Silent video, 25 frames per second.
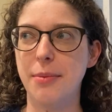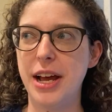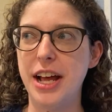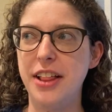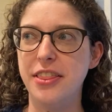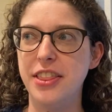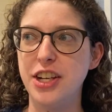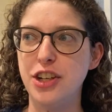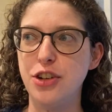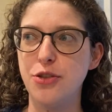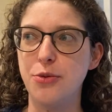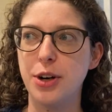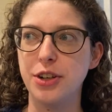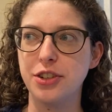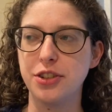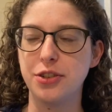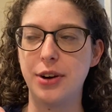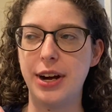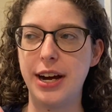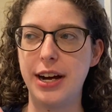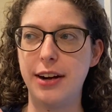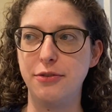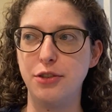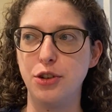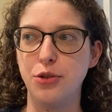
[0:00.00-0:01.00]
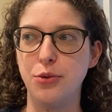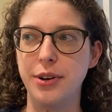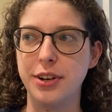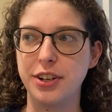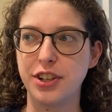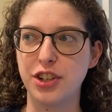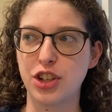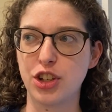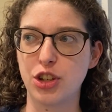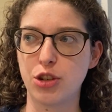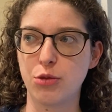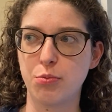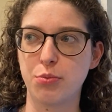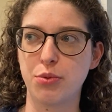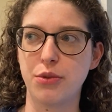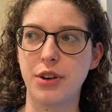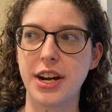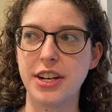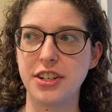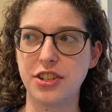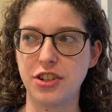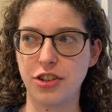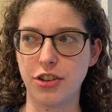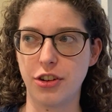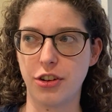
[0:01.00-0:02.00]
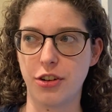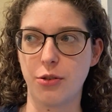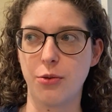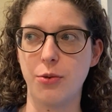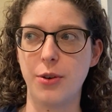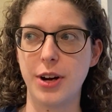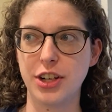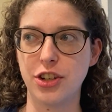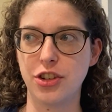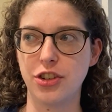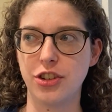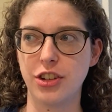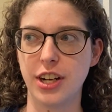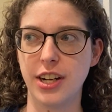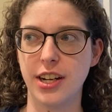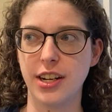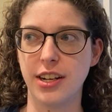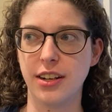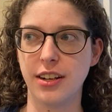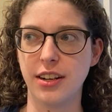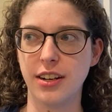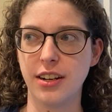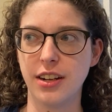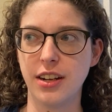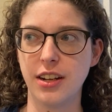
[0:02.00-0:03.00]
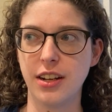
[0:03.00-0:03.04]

and then you also have to express your question